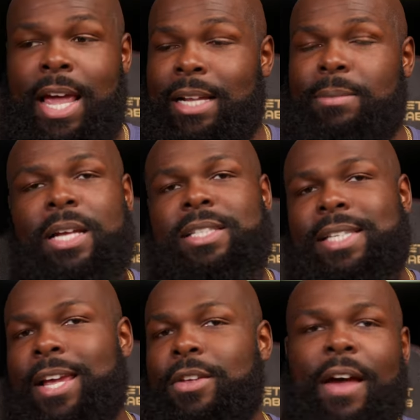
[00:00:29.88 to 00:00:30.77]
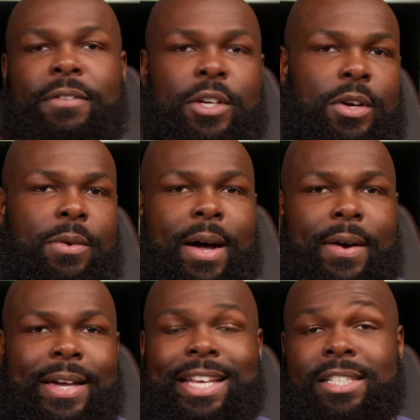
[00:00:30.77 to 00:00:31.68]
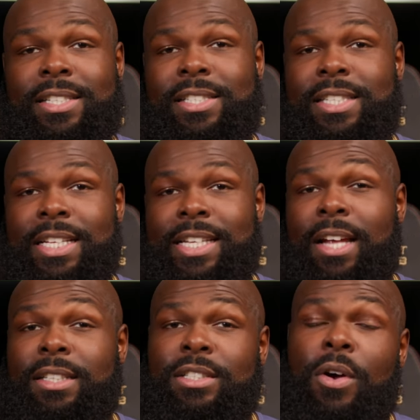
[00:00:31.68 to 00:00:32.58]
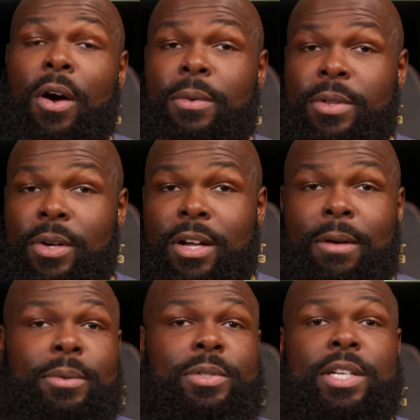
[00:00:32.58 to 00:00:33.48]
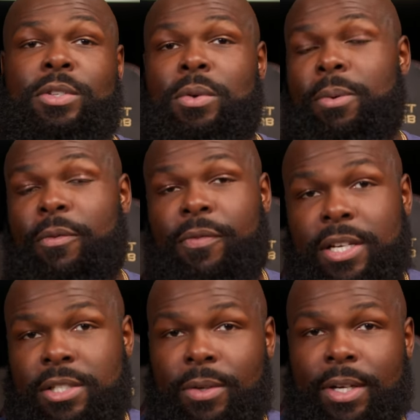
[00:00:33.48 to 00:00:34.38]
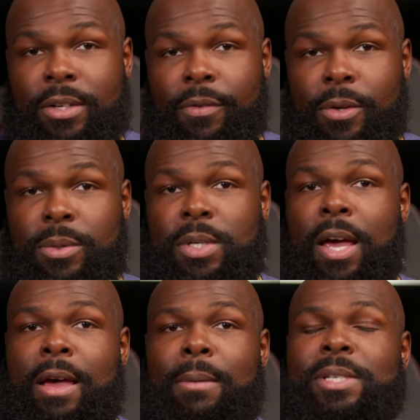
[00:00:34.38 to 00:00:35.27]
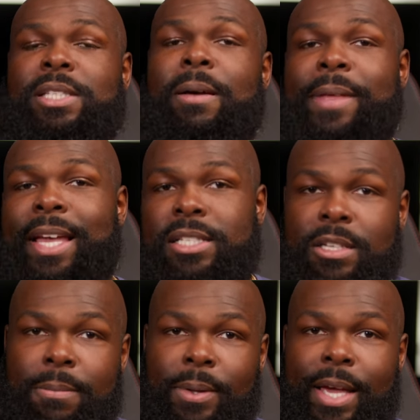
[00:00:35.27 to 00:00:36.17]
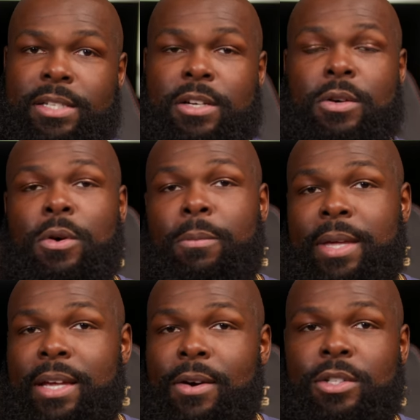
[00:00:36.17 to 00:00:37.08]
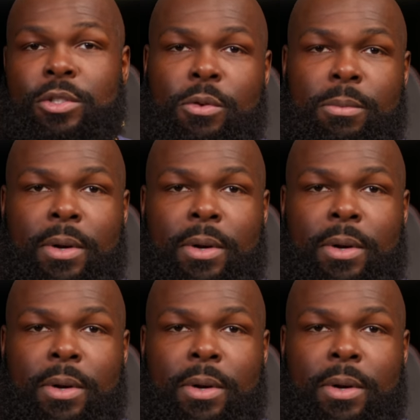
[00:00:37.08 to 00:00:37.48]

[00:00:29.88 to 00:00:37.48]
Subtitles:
And I'm not saying you have to go out and actually sit down and talk with your couples and do professional interviews, but something as simple as a Google Meet or Zoom